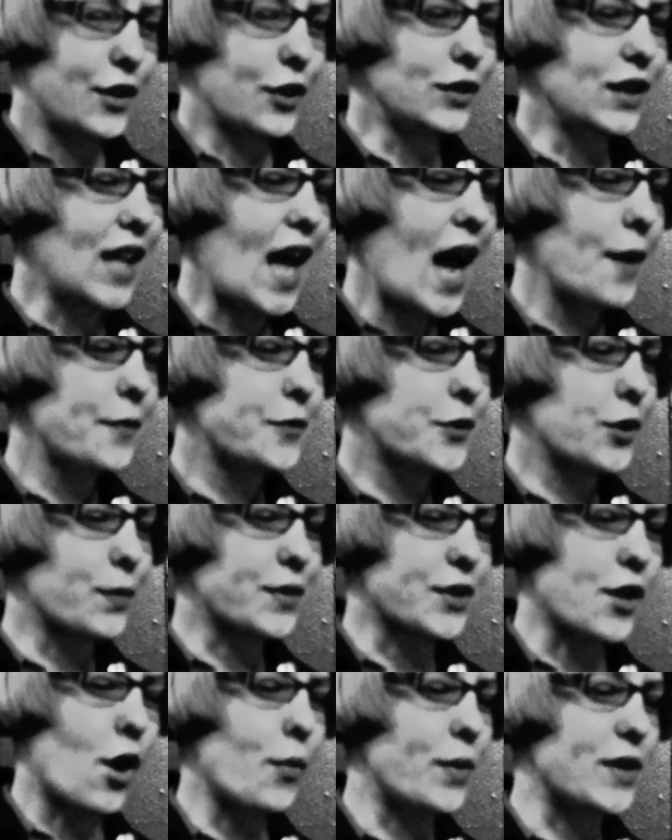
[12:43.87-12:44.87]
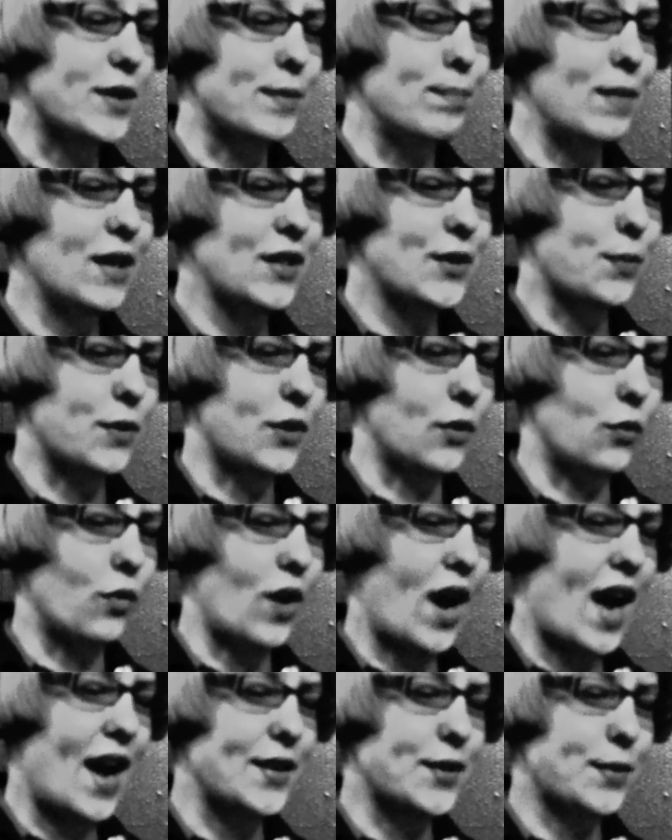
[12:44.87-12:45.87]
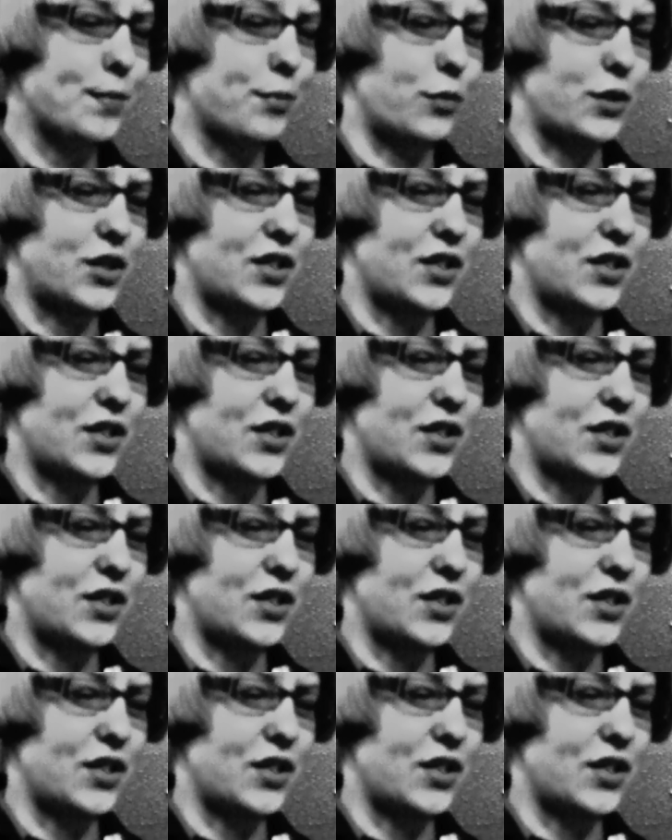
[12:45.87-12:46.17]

Their laughter was always mixed with a rasp